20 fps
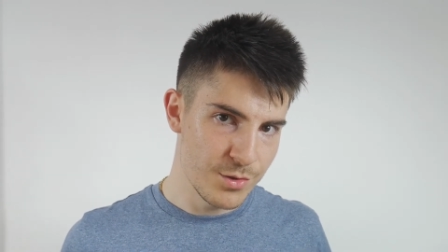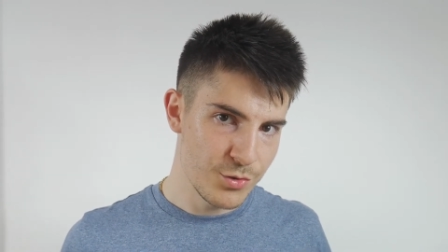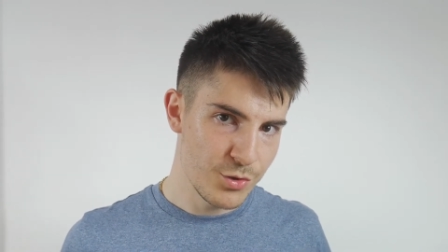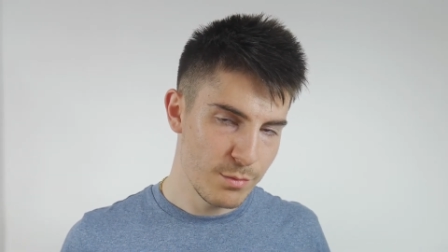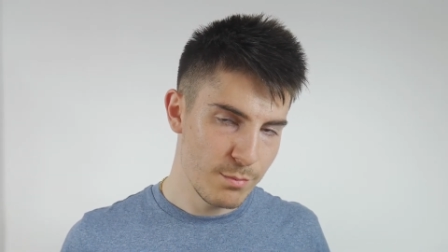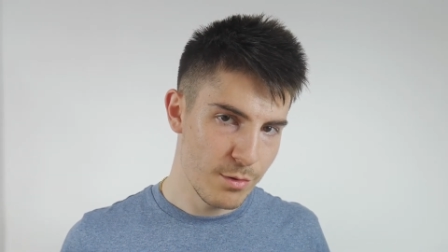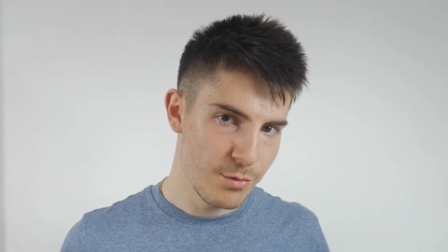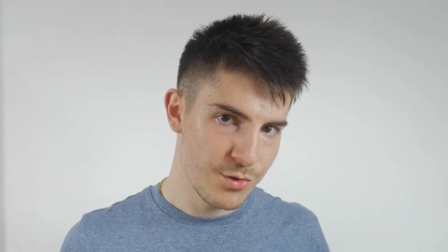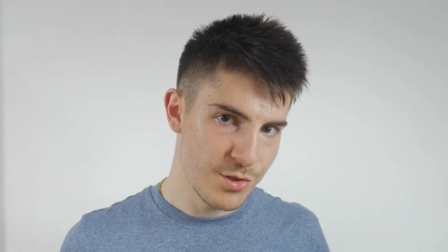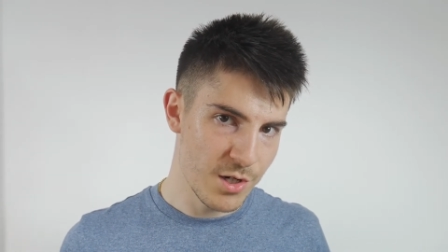
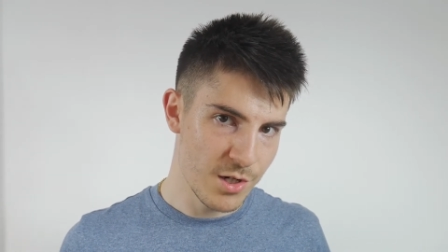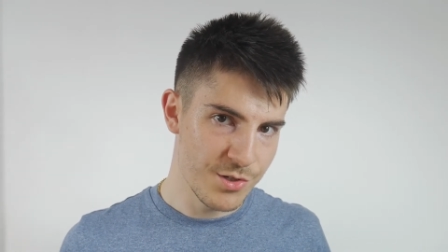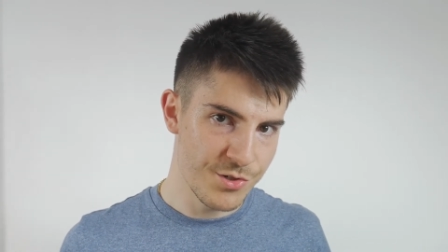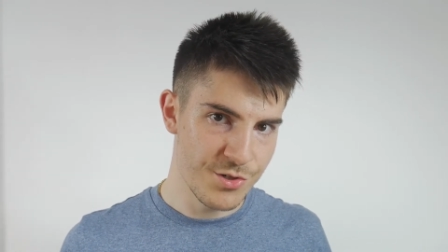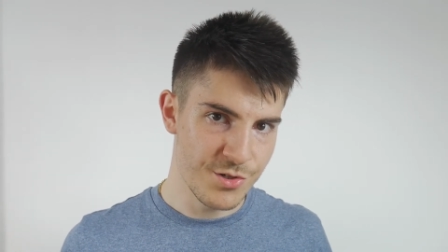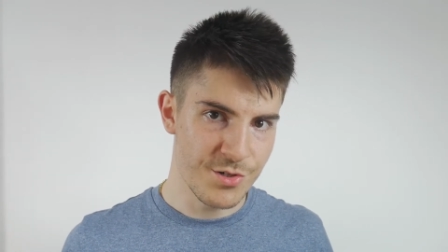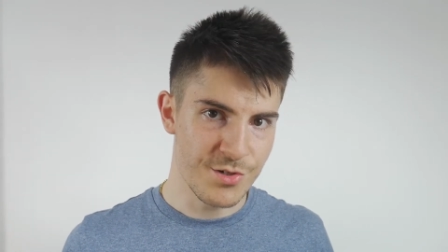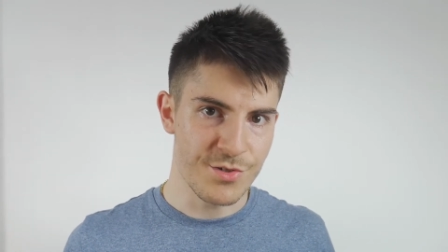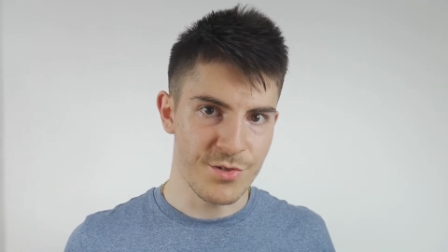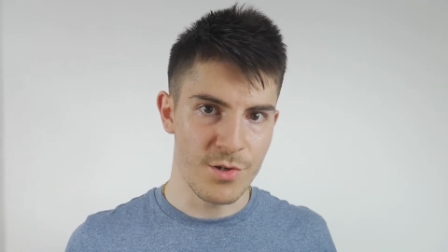
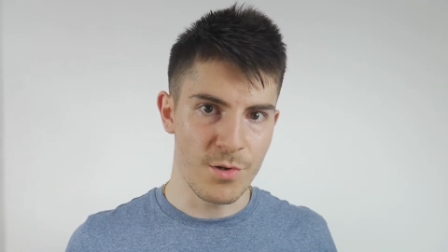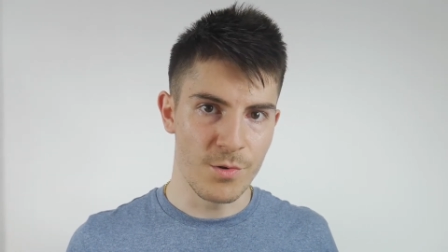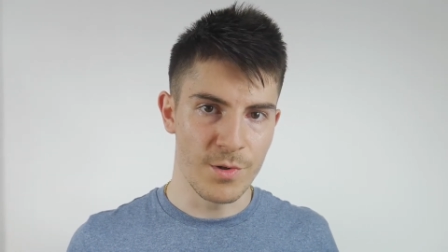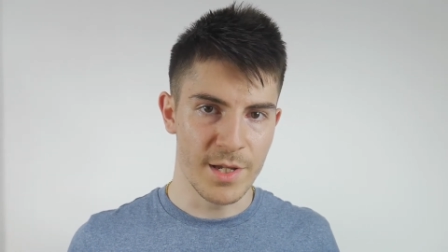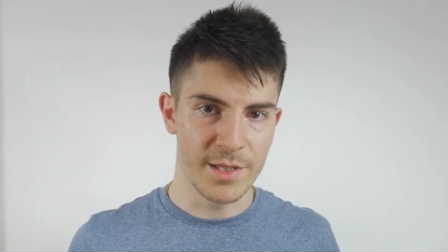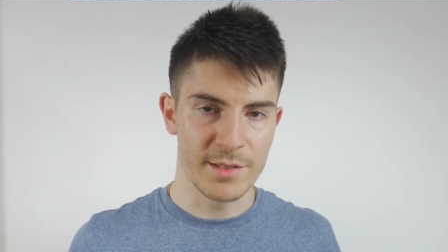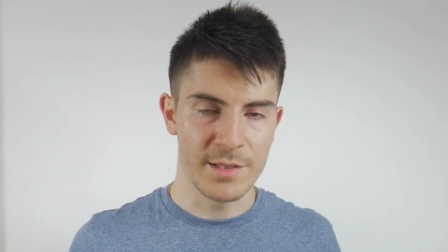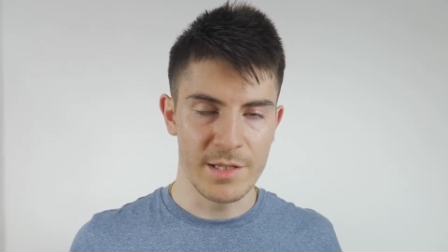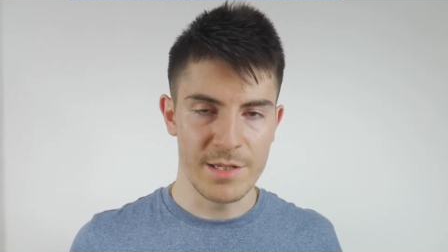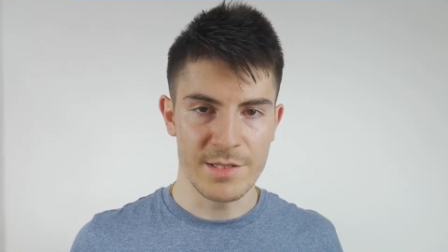turbochargers, or
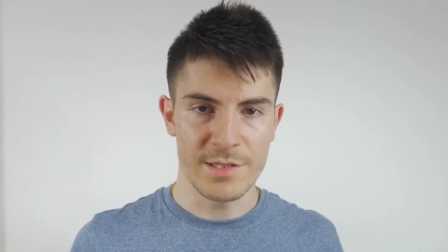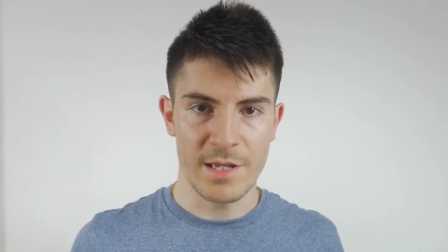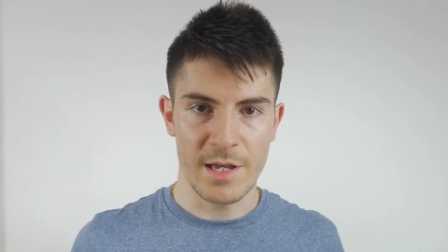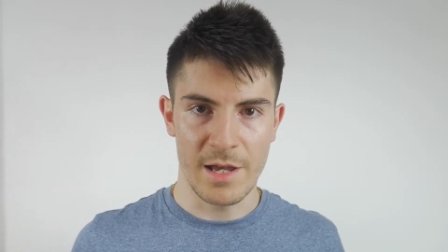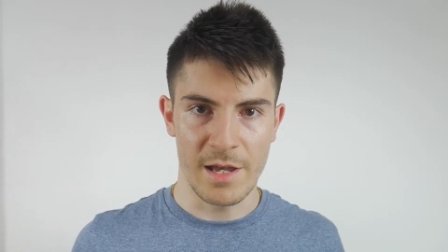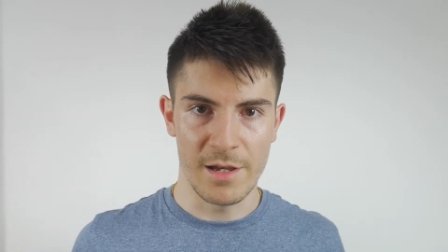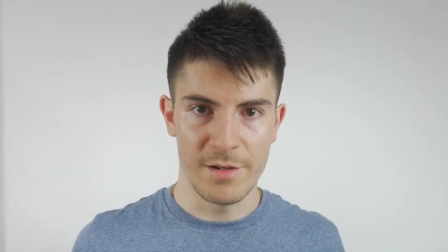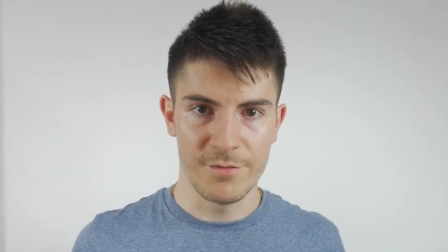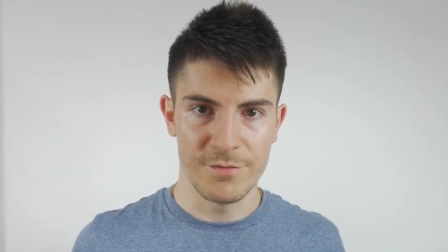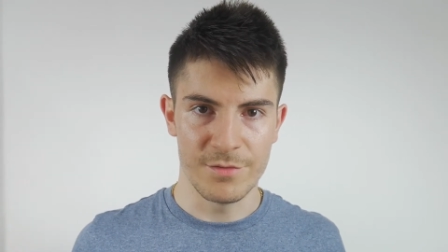at least
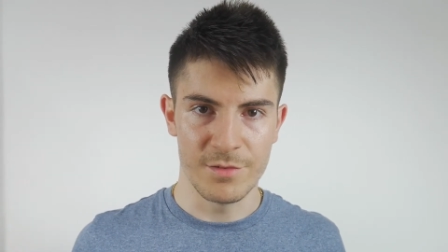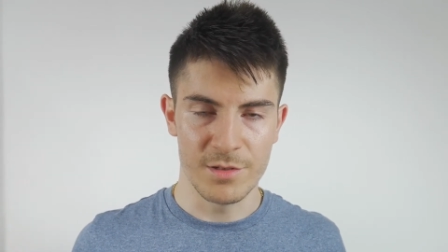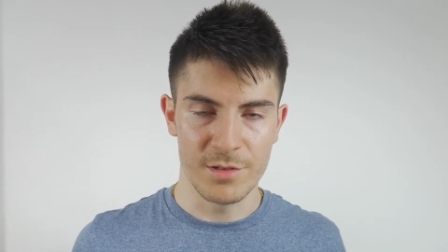have